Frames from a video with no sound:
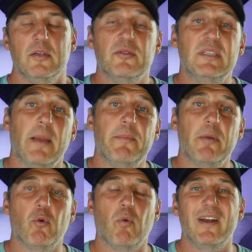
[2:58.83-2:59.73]
So step
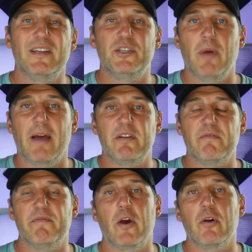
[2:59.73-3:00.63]
number one is you have to
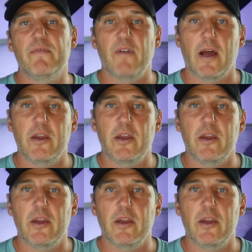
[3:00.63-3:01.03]
verify